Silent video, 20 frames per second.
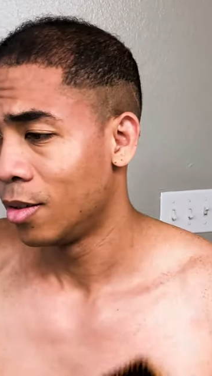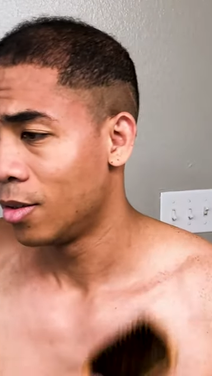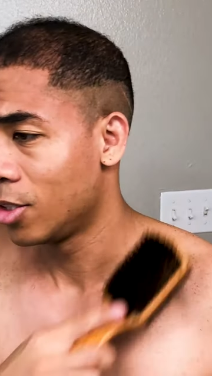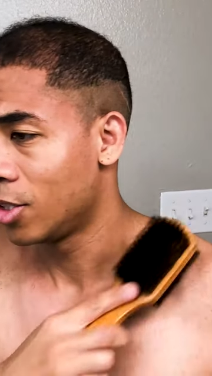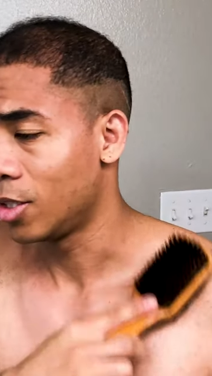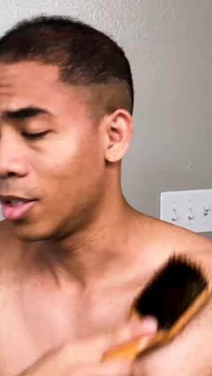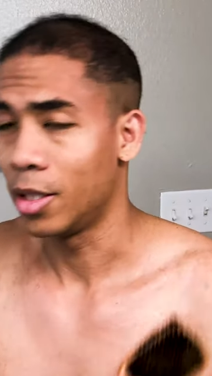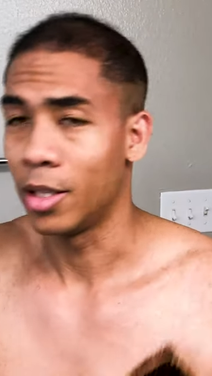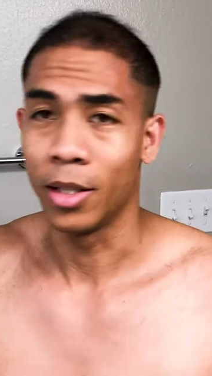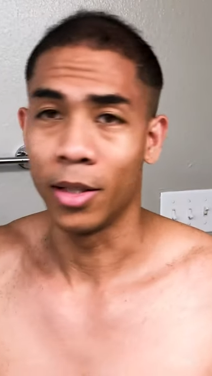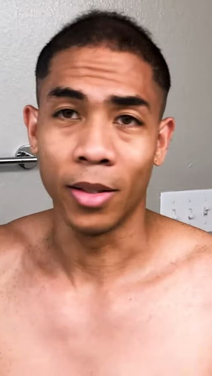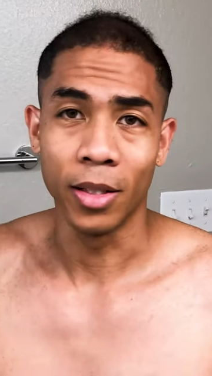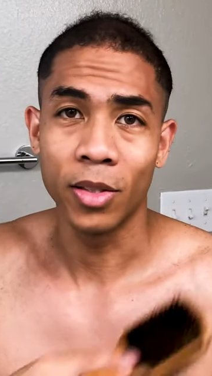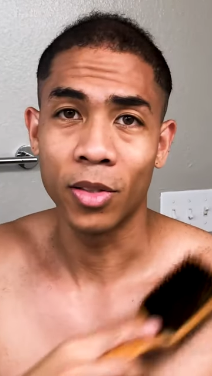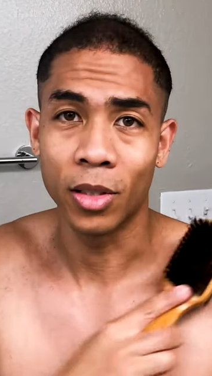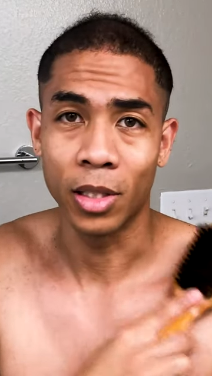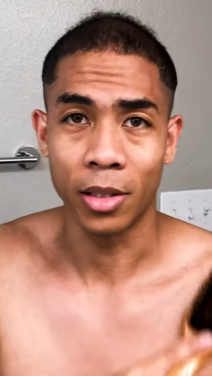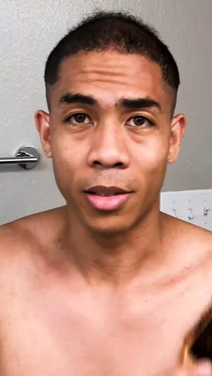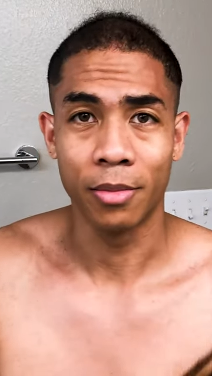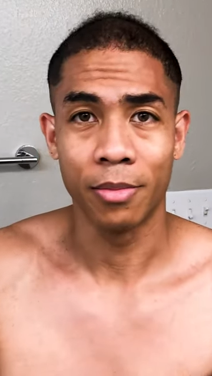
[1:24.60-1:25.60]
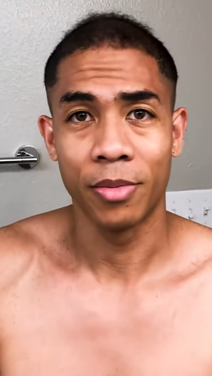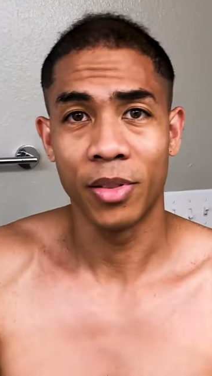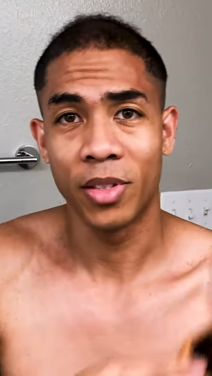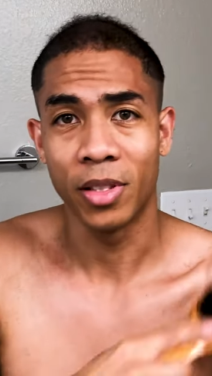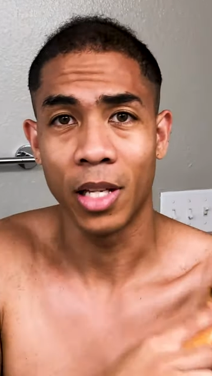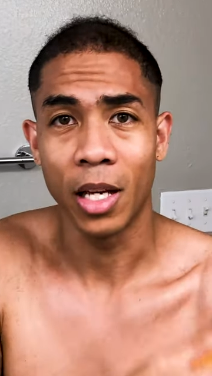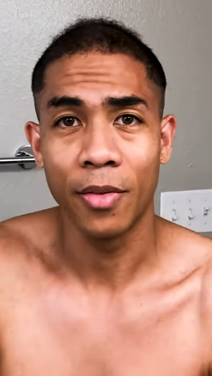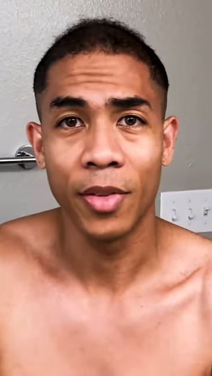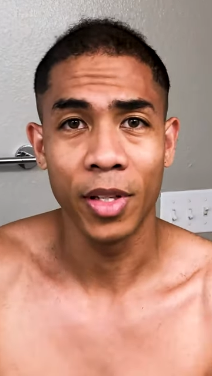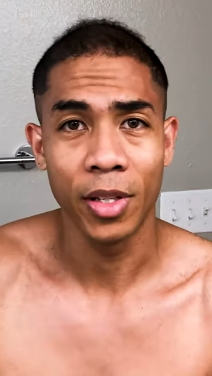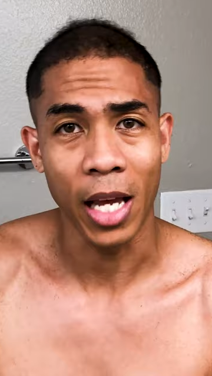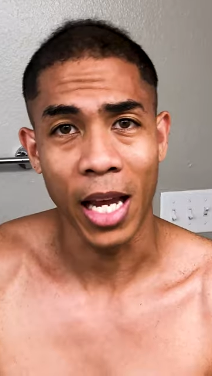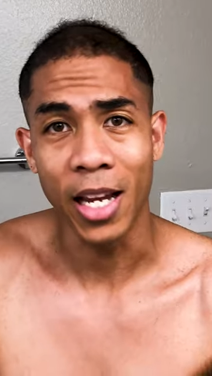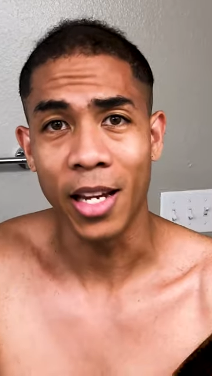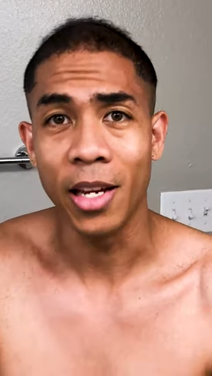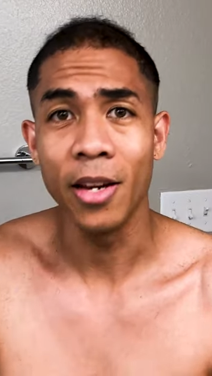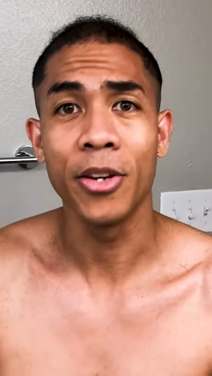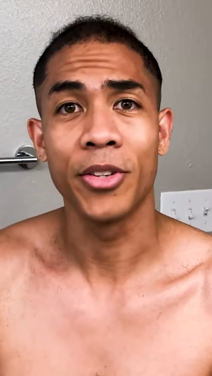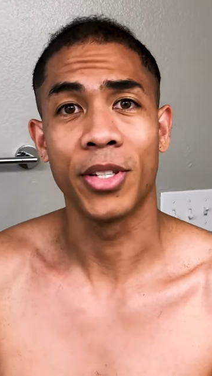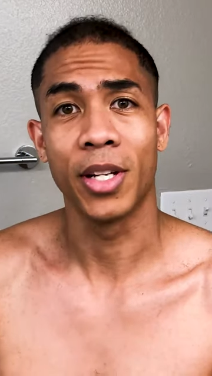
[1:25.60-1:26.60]
shit man, it's like seven, eight
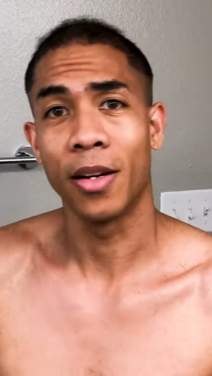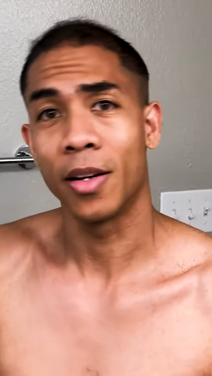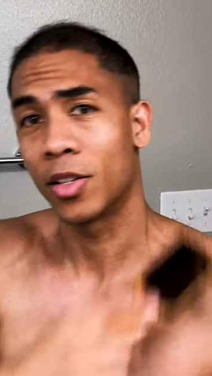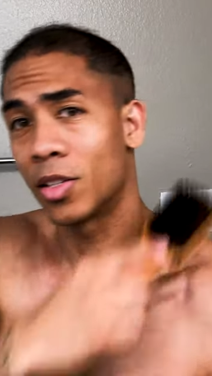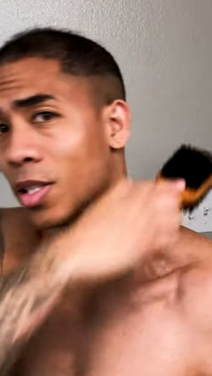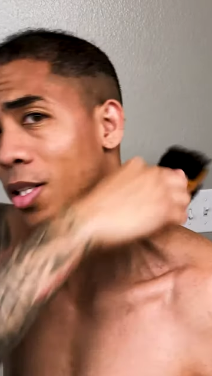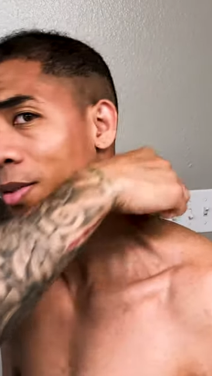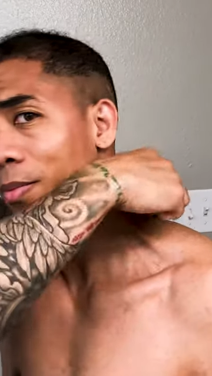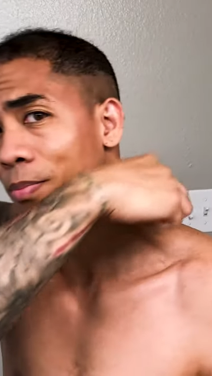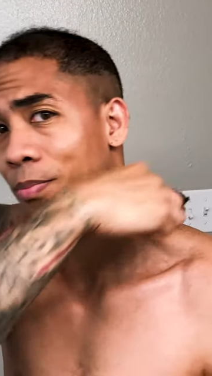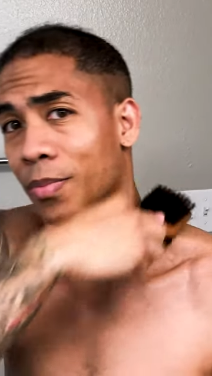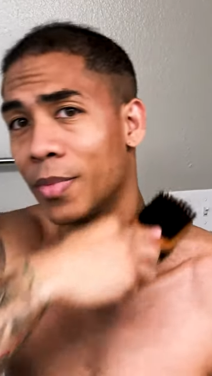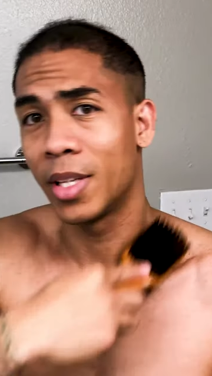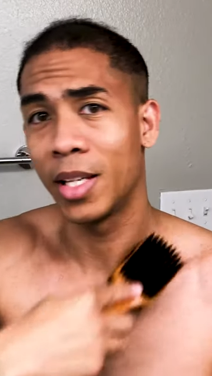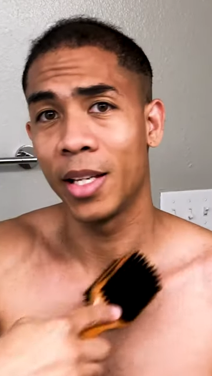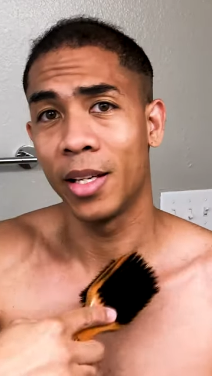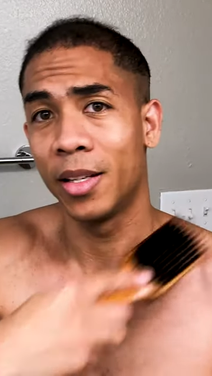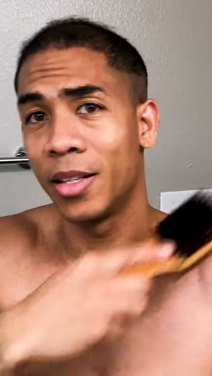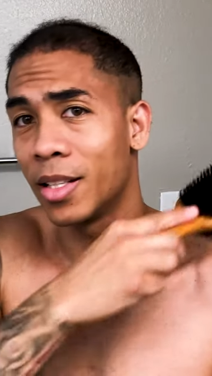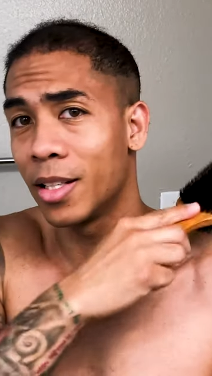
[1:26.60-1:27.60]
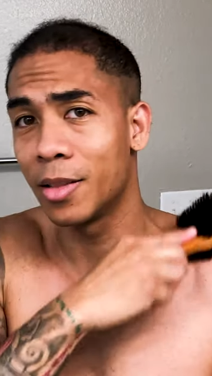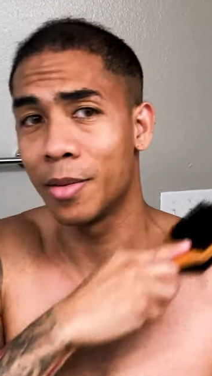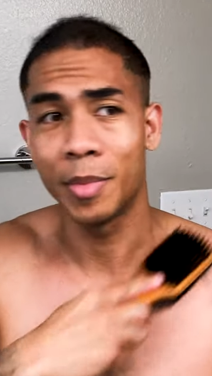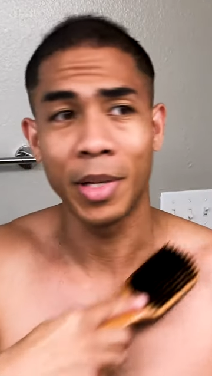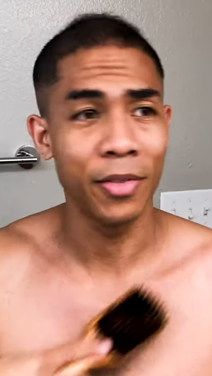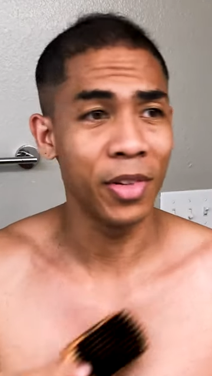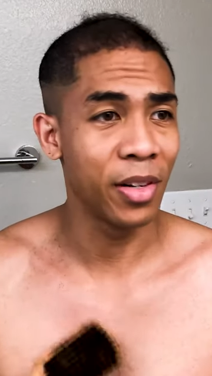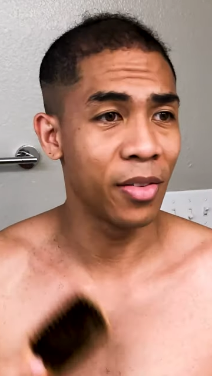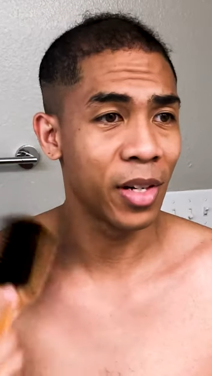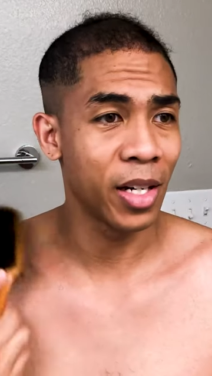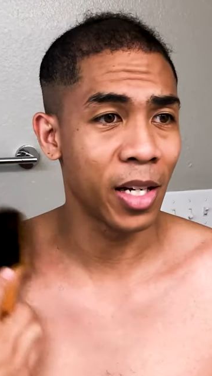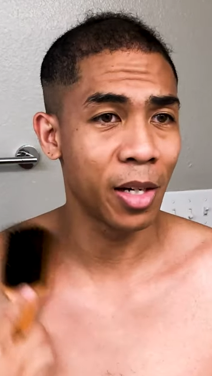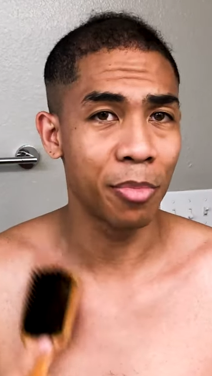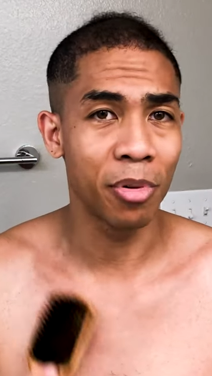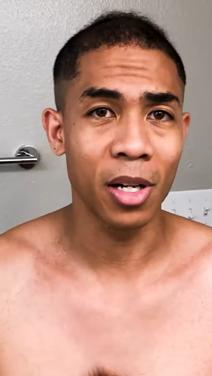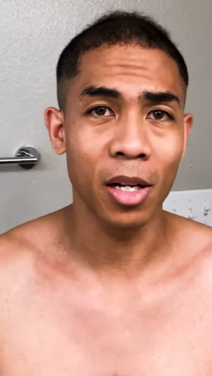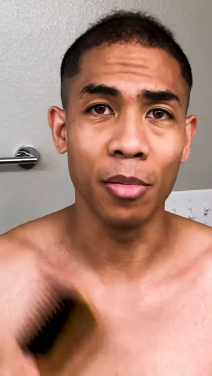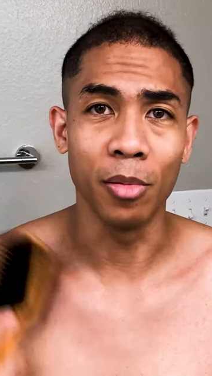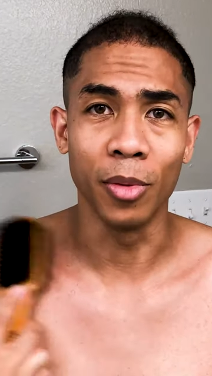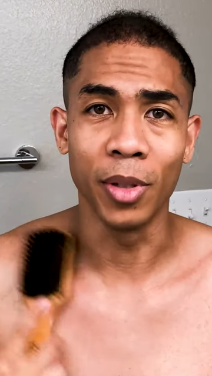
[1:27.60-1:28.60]
years now actually. And um, I've never had a
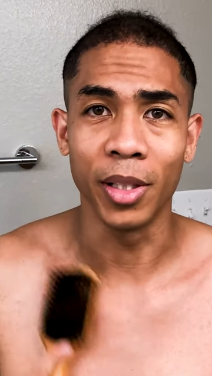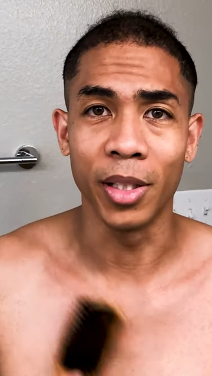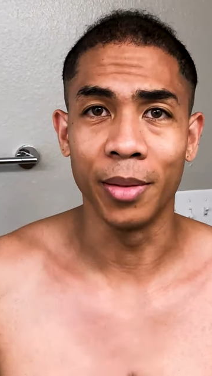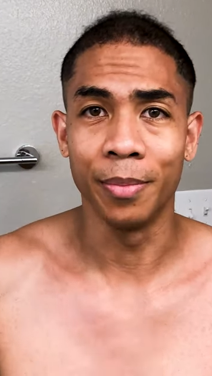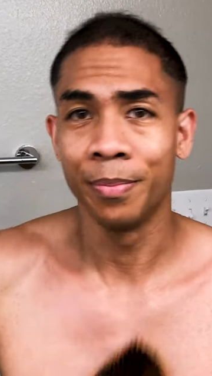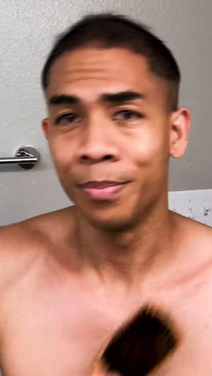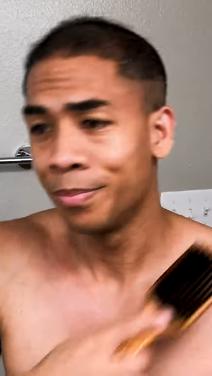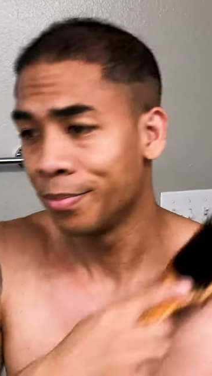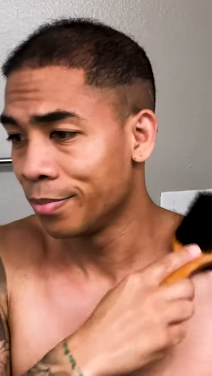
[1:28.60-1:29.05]
problem with it.